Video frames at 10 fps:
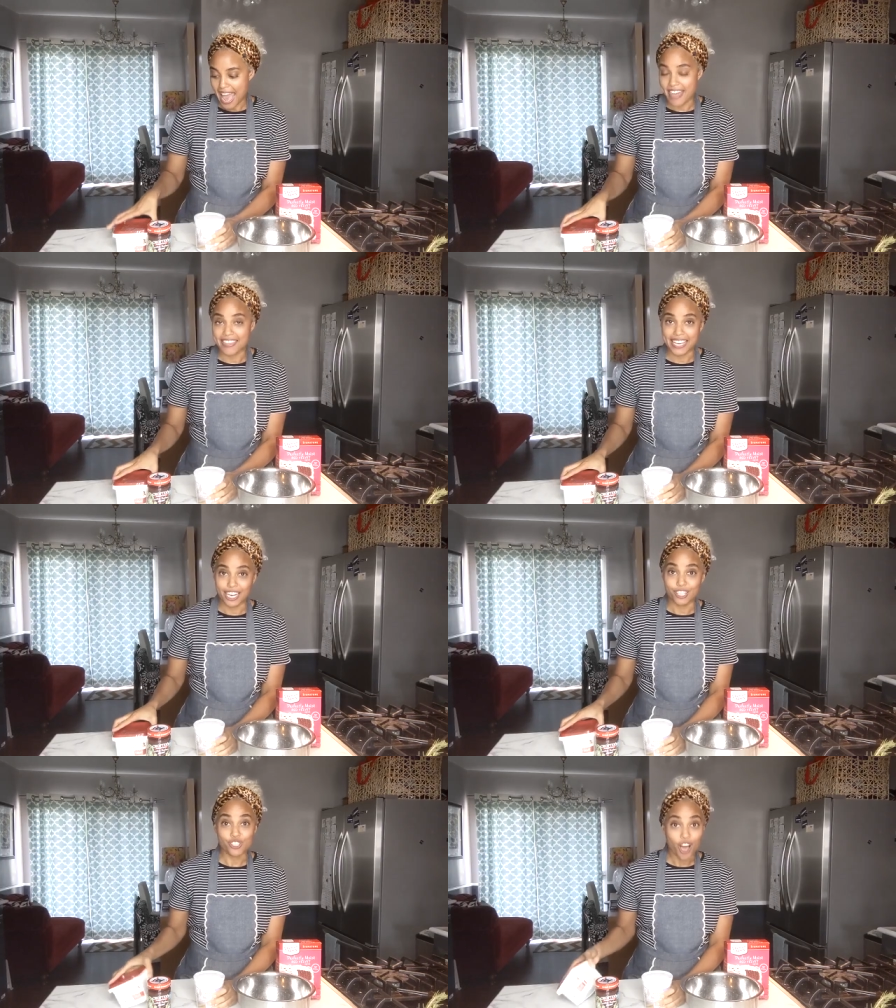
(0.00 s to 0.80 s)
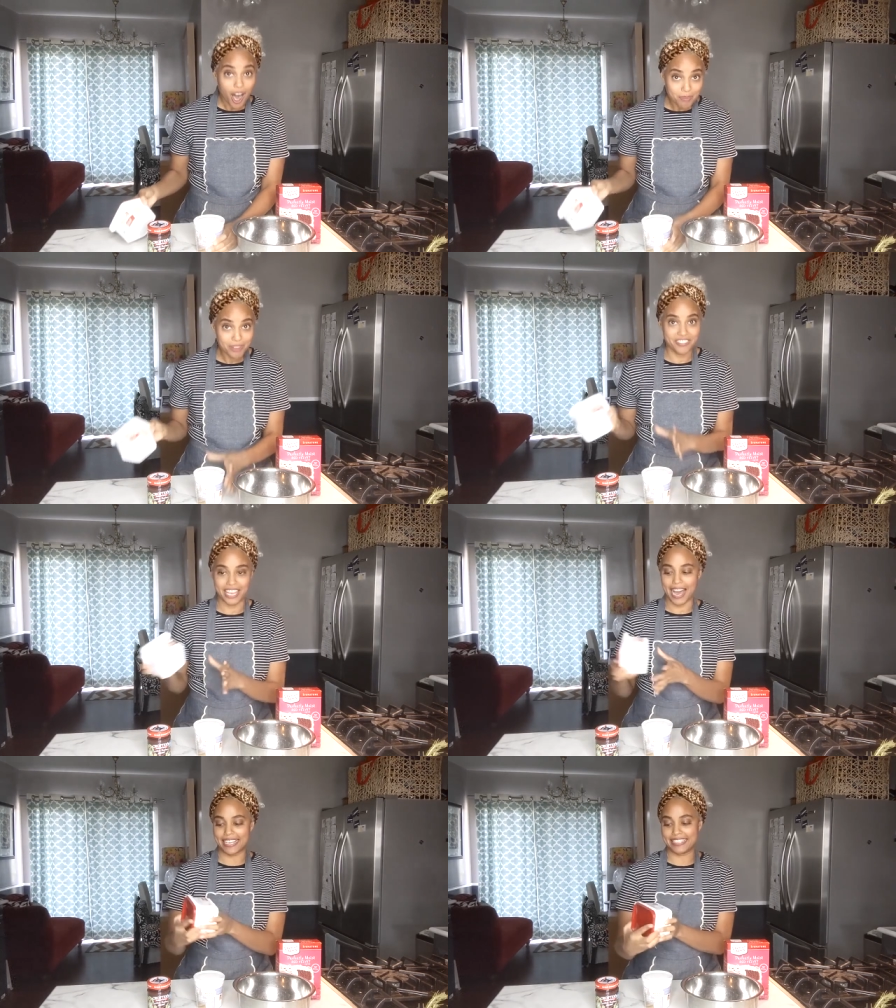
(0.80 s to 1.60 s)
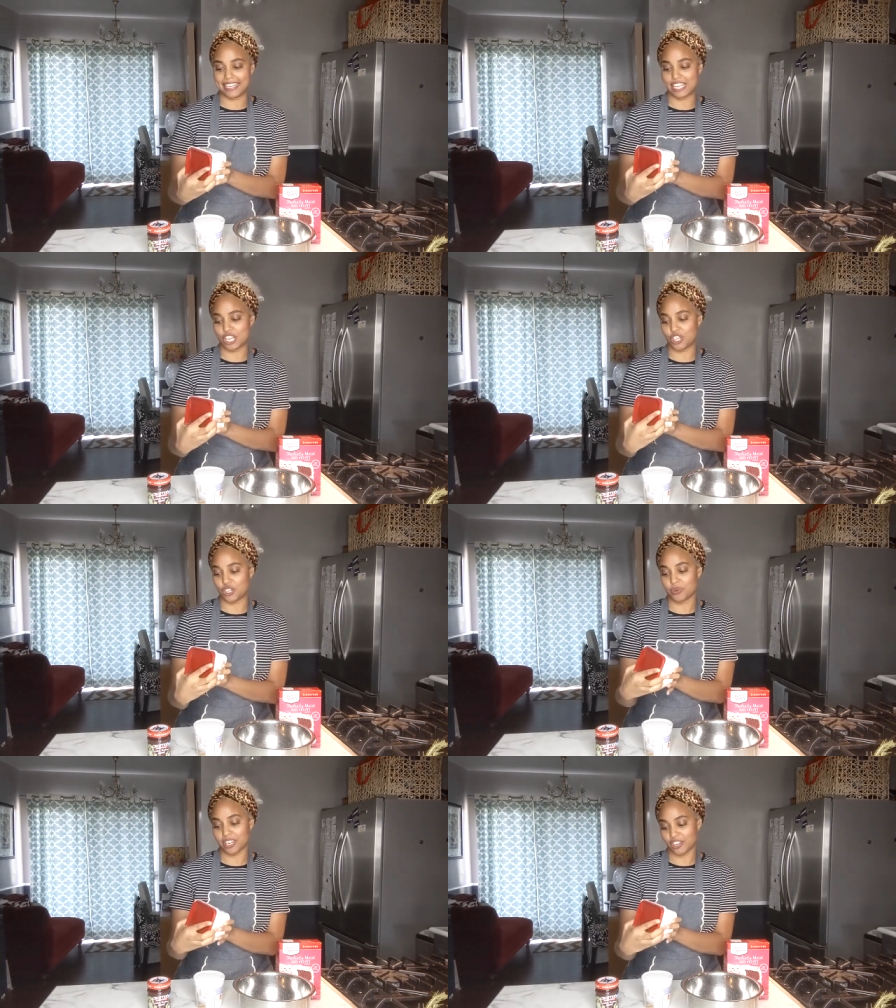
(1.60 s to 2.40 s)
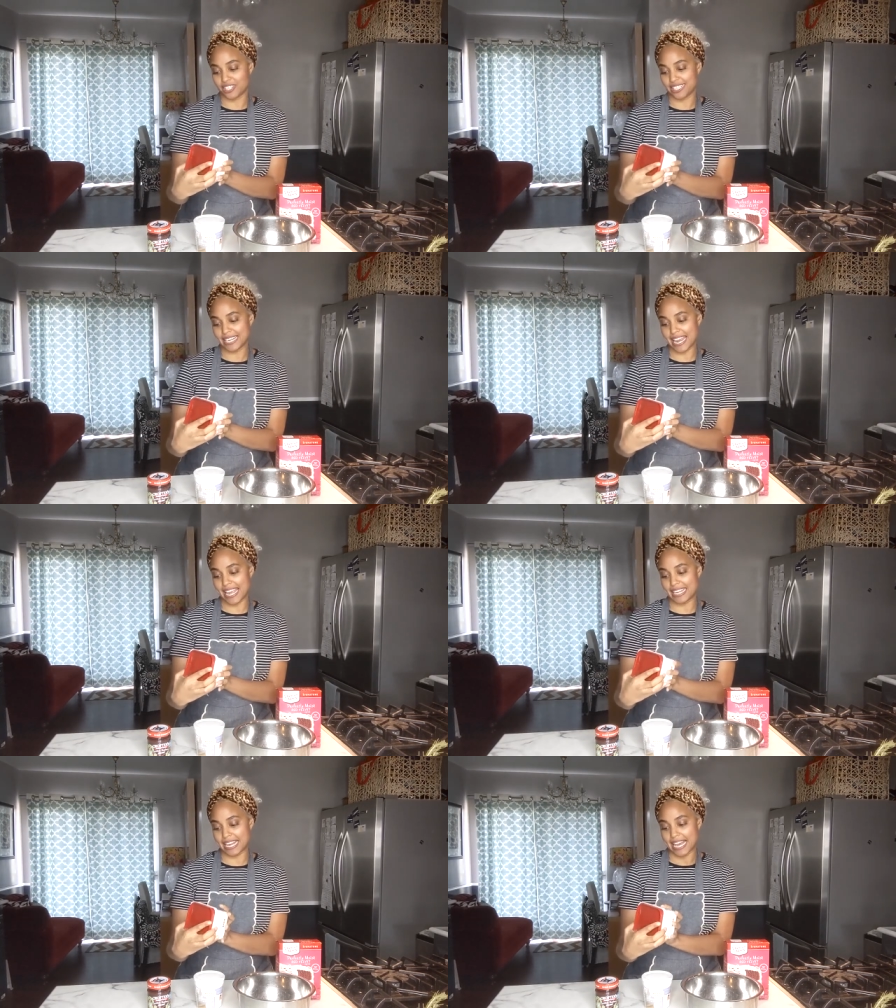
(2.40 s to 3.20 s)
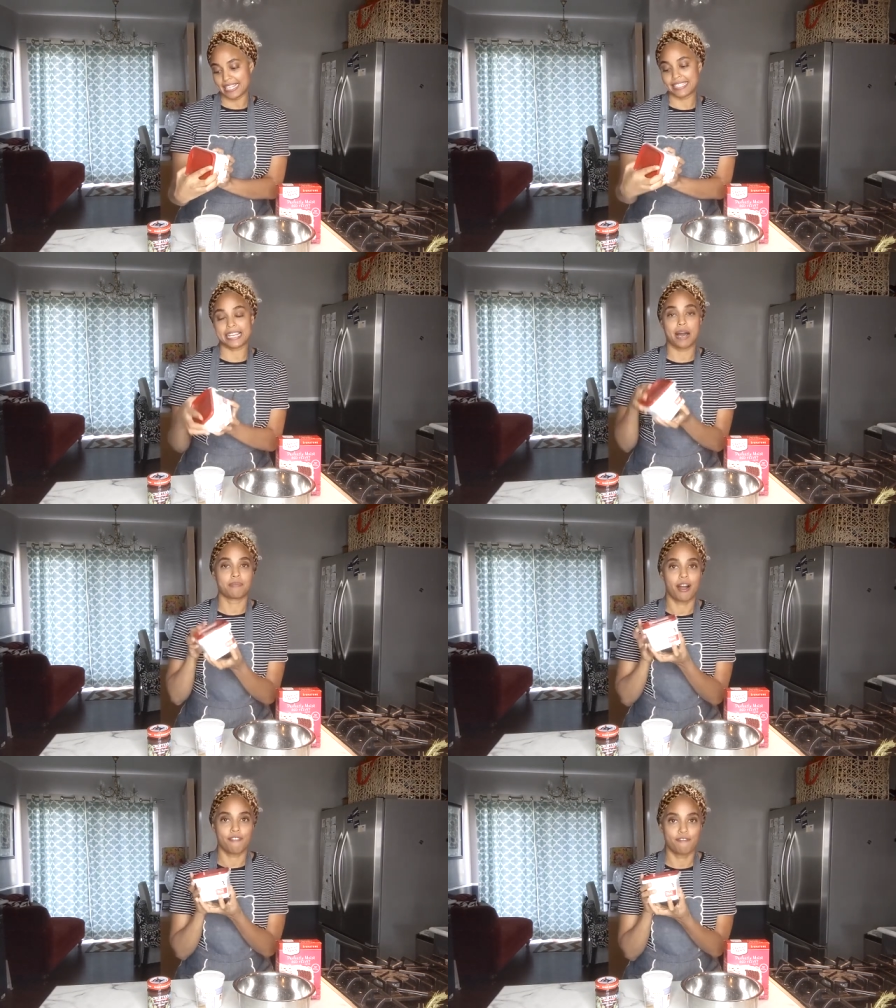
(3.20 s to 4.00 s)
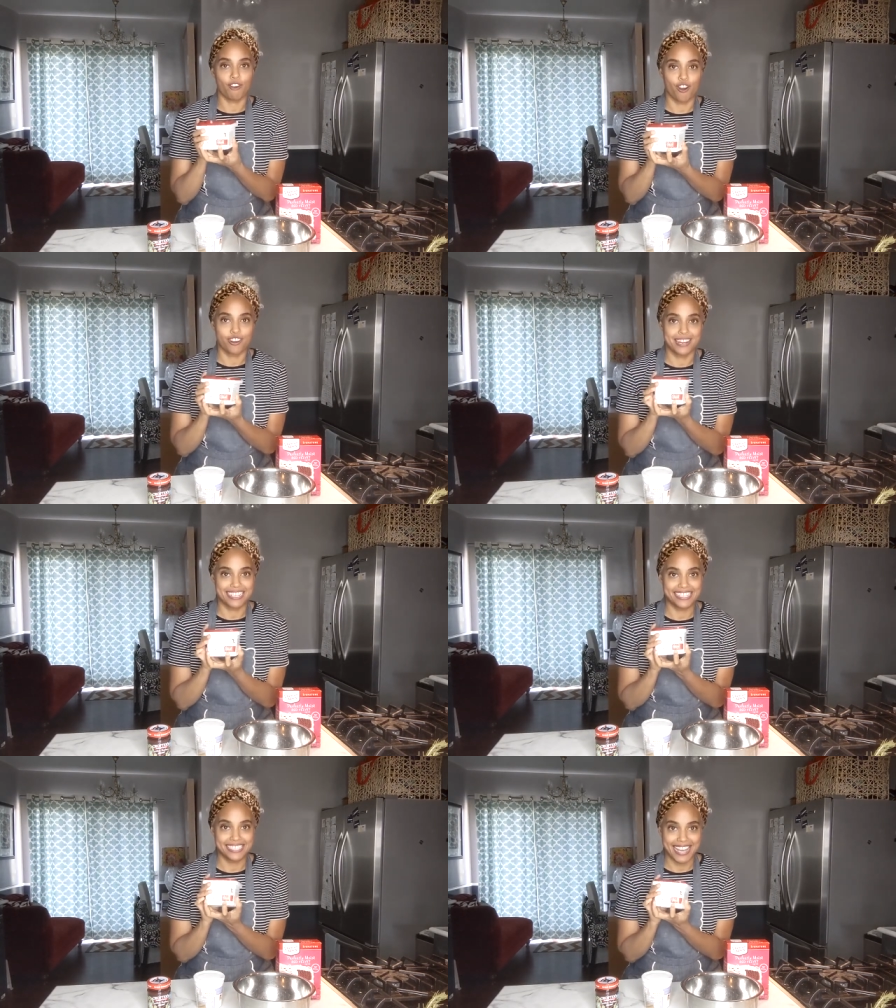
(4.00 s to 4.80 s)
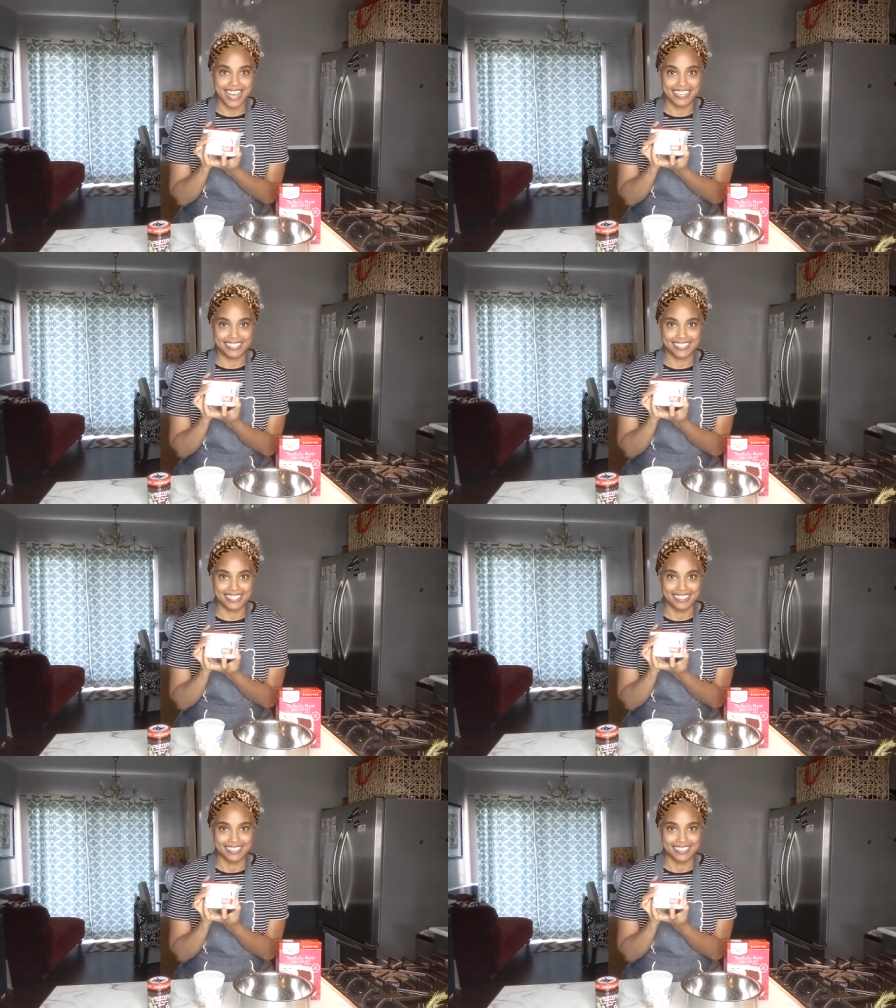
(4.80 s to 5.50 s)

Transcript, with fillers: And then on top of the icing, you are going to need some fondant.